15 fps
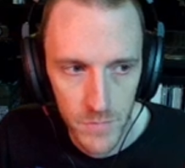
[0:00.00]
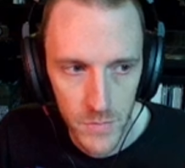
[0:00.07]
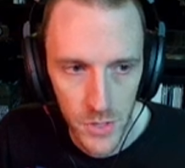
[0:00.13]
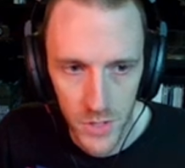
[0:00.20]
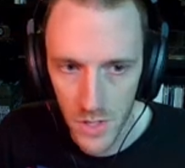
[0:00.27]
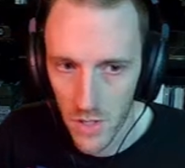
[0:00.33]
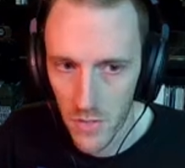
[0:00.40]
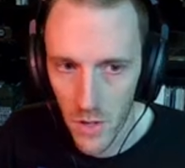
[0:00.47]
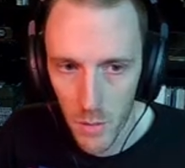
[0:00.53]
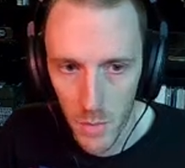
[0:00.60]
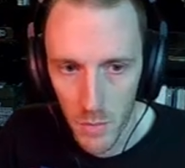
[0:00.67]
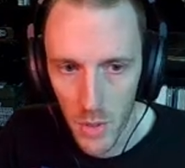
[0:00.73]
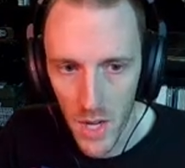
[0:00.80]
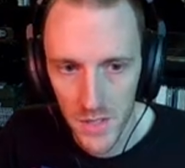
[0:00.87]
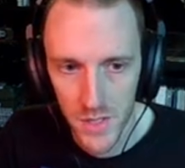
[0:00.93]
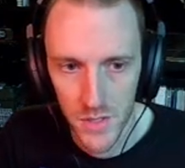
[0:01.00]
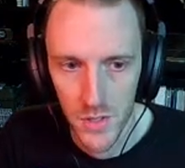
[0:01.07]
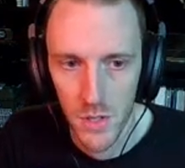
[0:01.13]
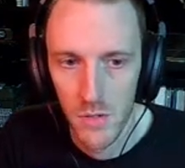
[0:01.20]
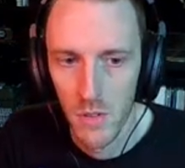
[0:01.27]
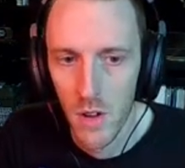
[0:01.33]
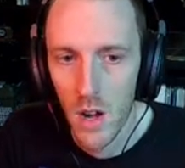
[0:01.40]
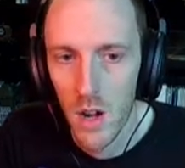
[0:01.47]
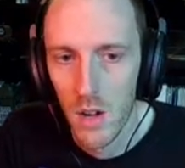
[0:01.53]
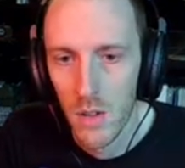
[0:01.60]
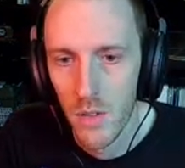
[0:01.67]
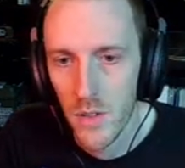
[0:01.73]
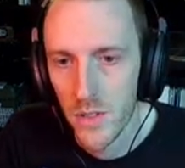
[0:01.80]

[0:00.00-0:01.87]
just the development process overall.